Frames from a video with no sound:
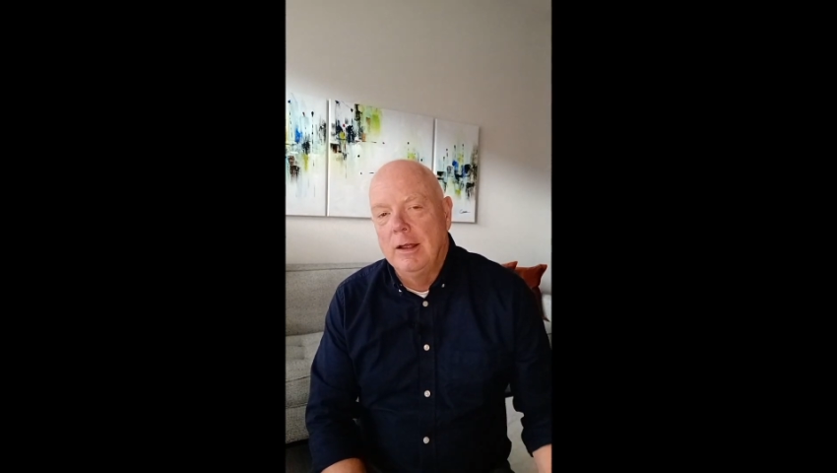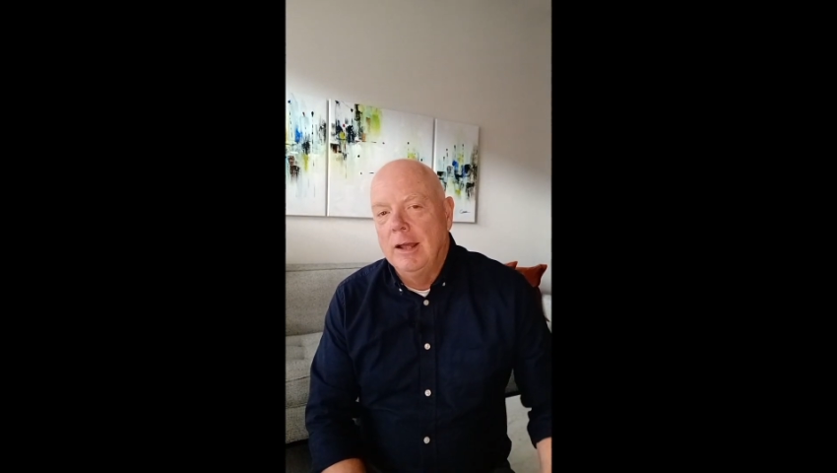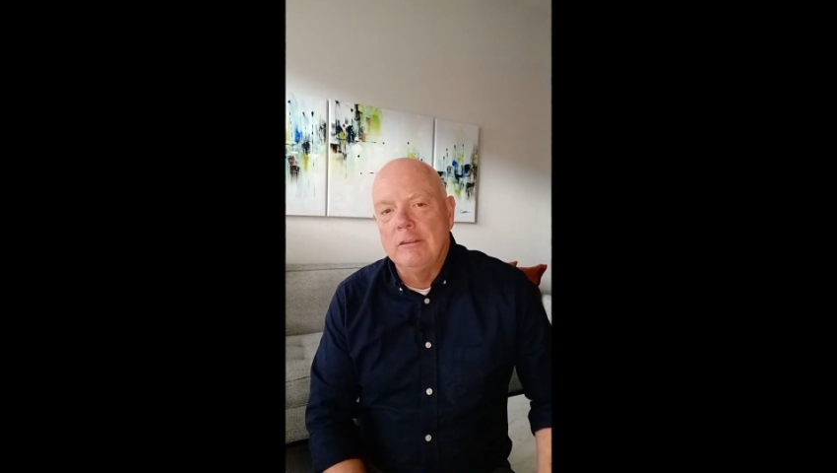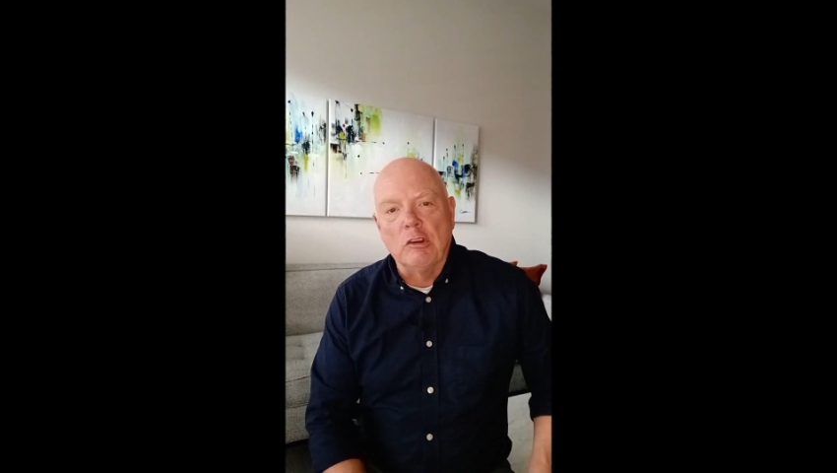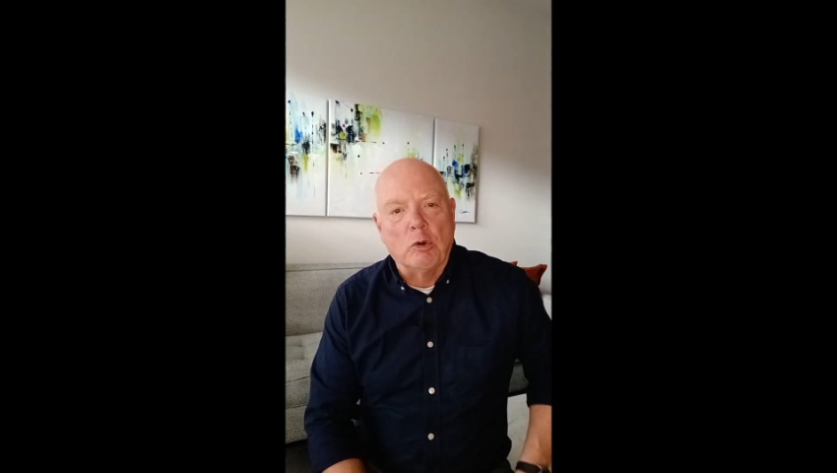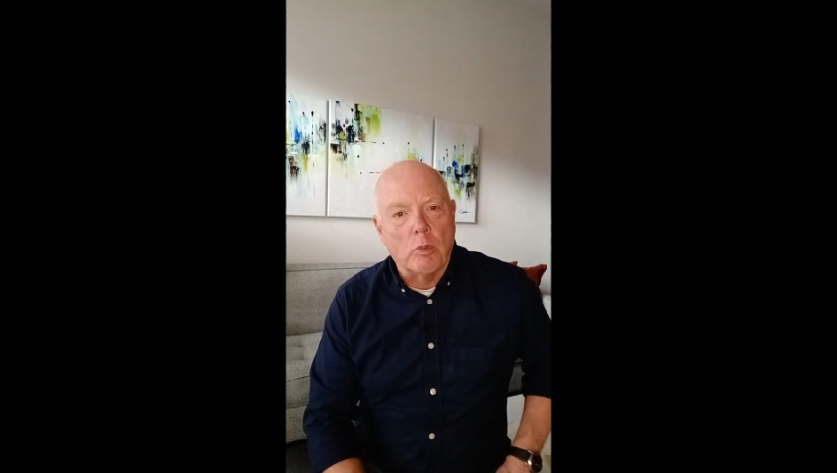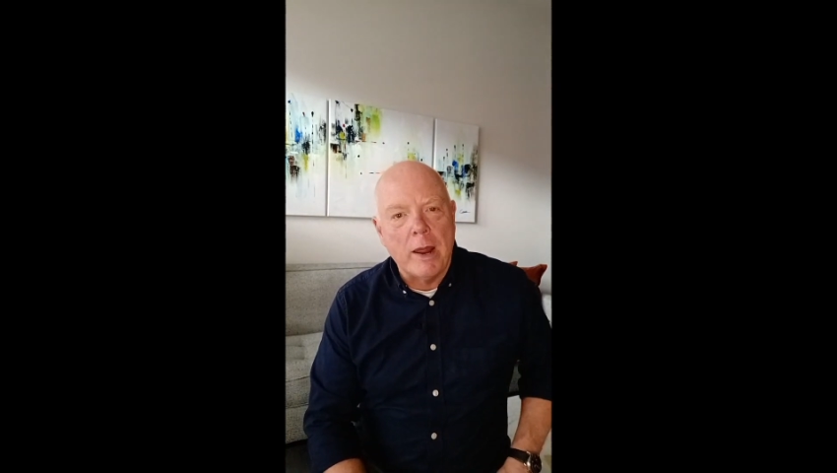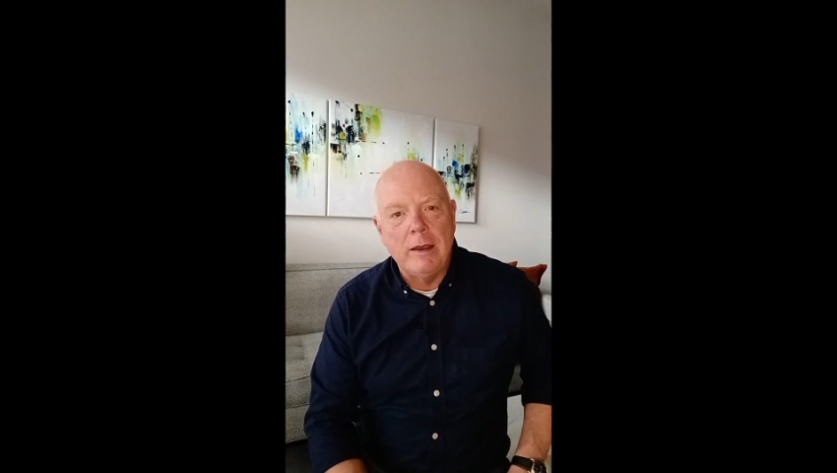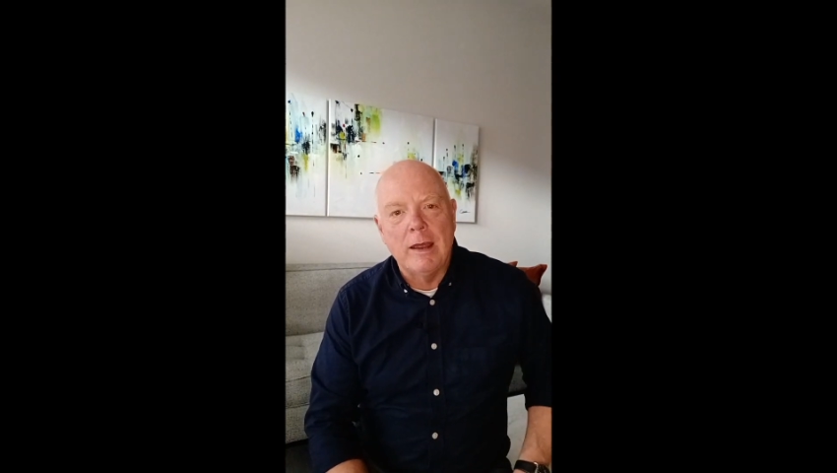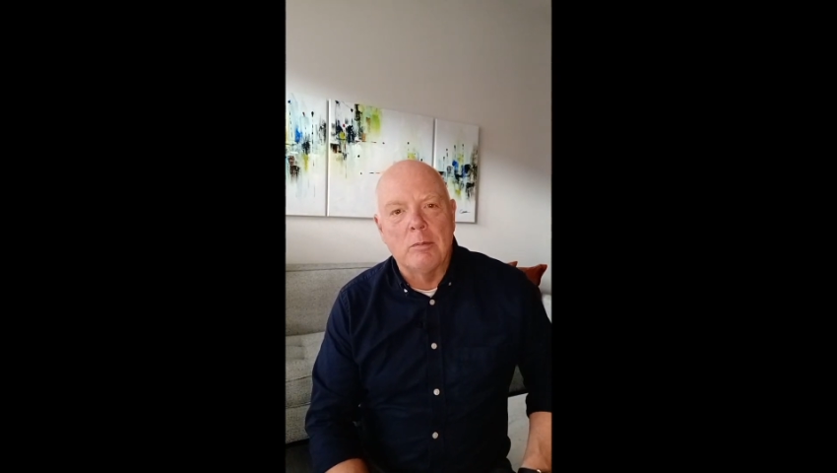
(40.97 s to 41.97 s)
It's a
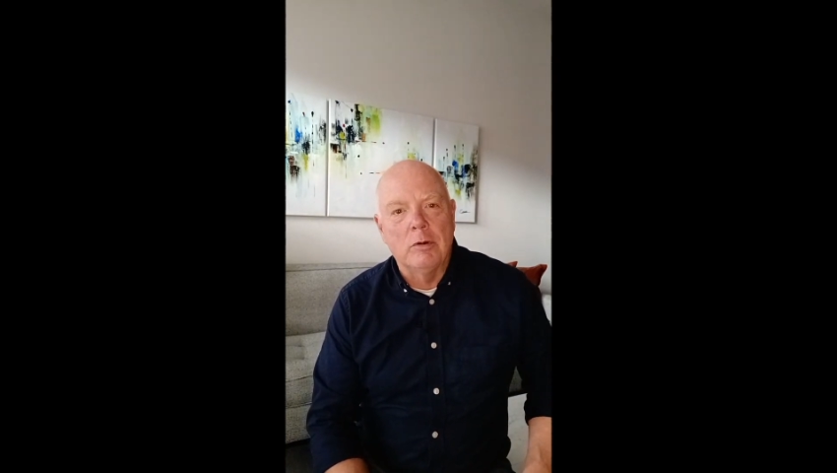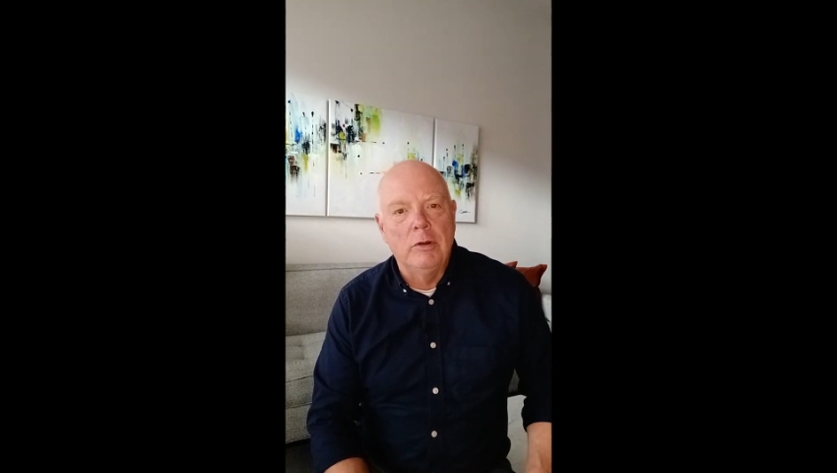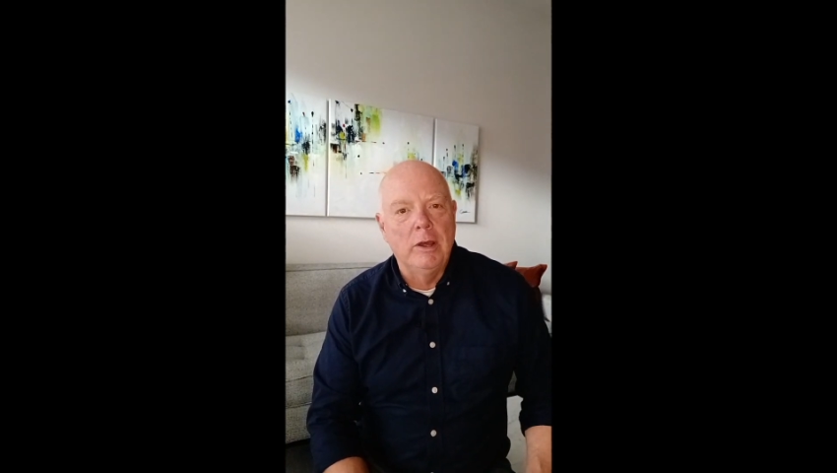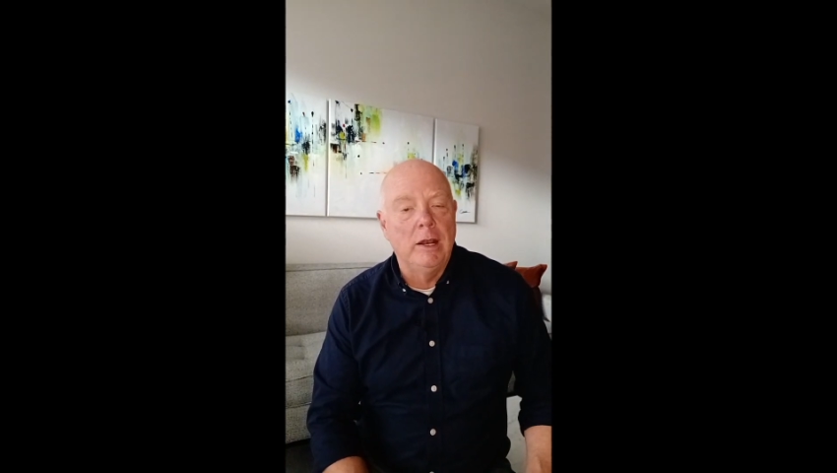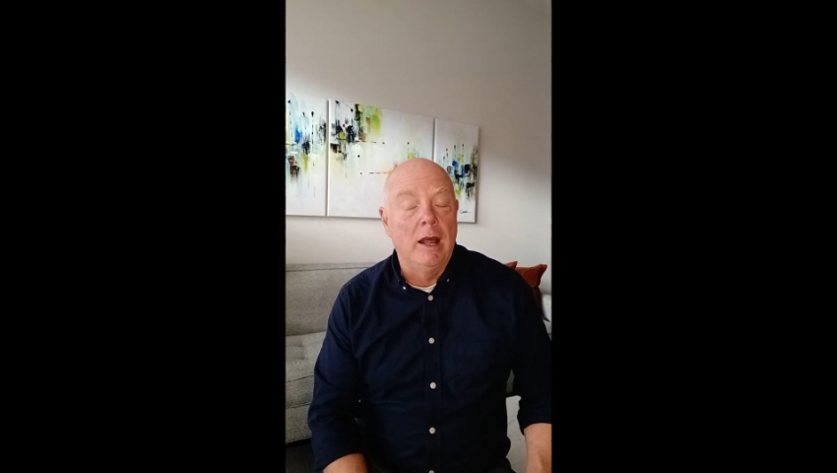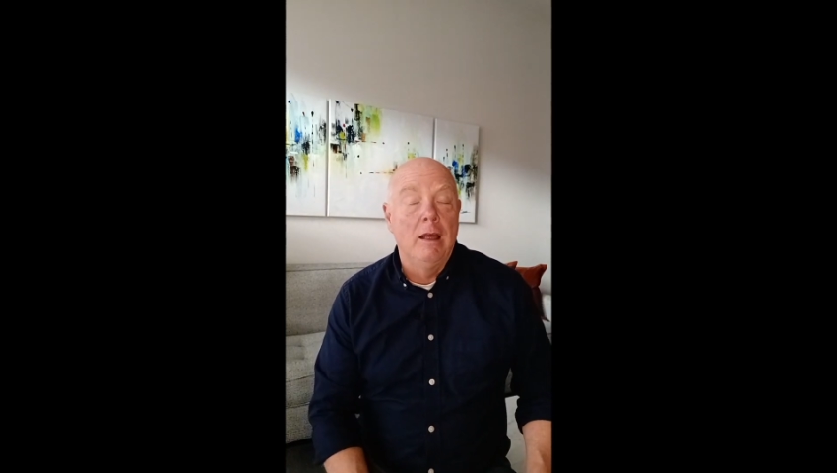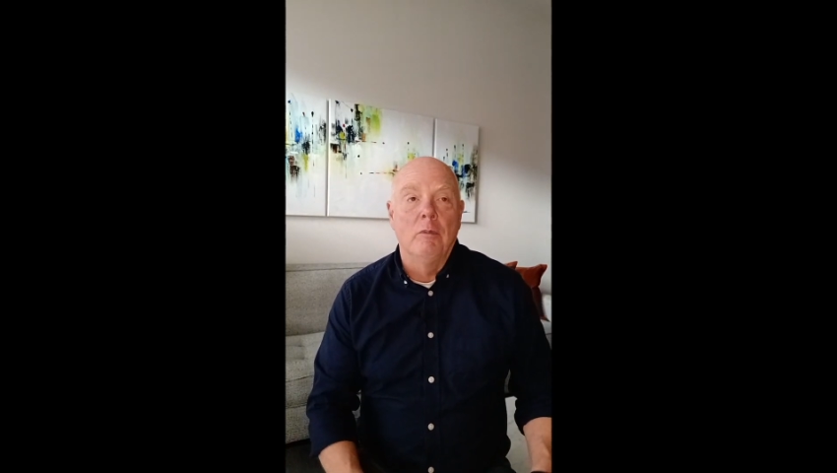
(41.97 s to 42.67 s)
great neighborhood.